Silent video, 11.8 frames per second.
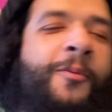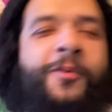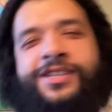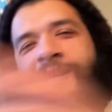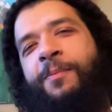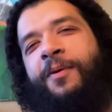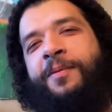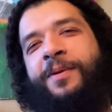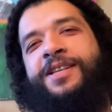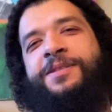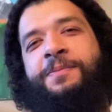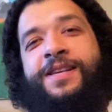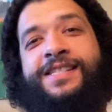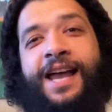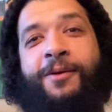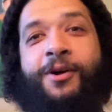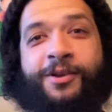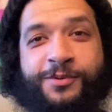What is up, everybody? It's PSI.
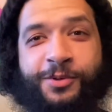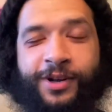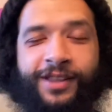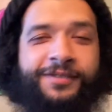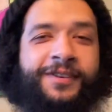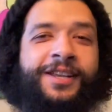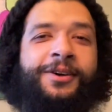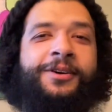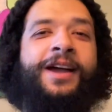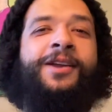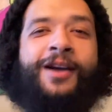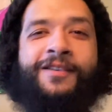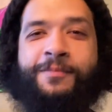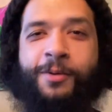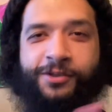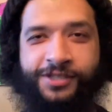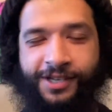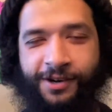Welcome to another video. I know I haven't
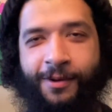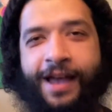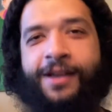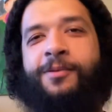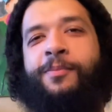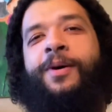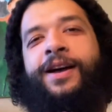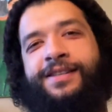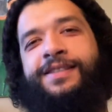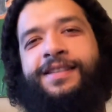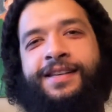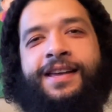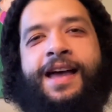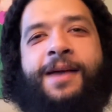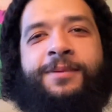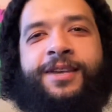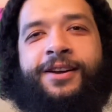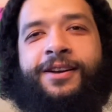posted in a while, but I'm
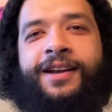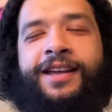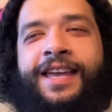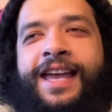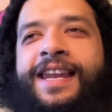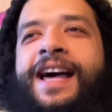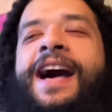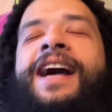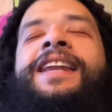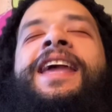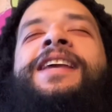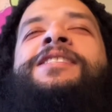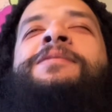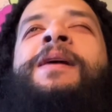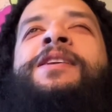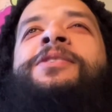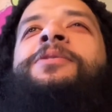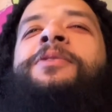here again on a
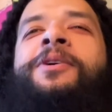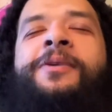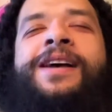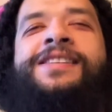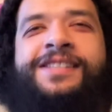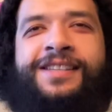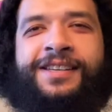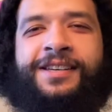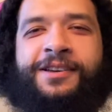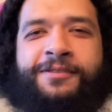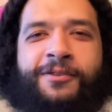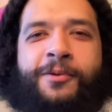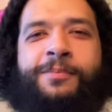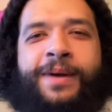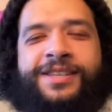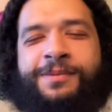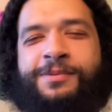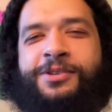special request from my
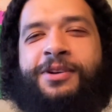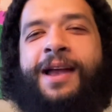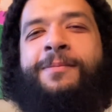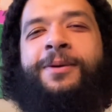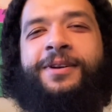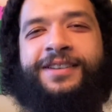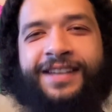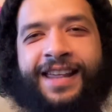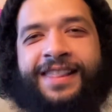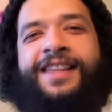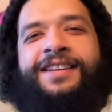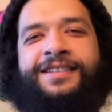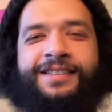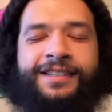subscriber, Nathan.